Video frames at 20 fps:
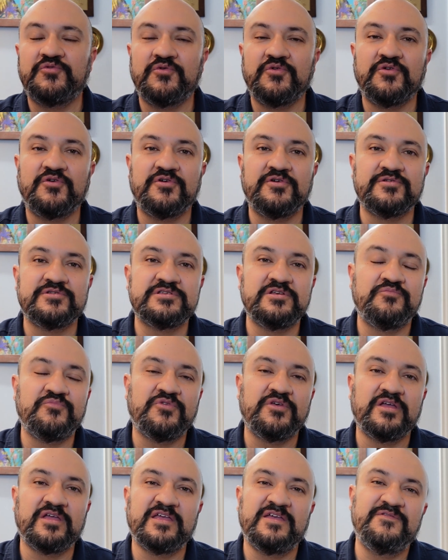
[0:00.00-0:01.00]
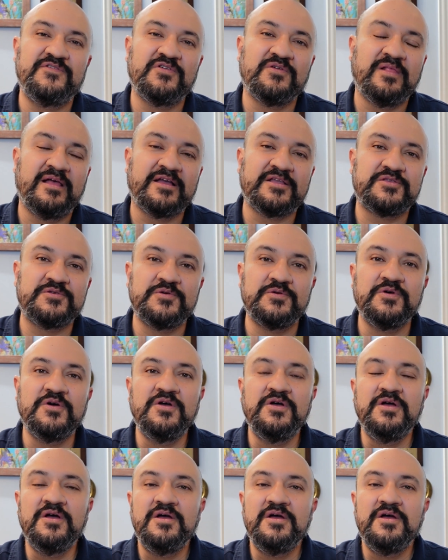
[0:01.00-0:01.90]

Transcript: to learn something. If you like to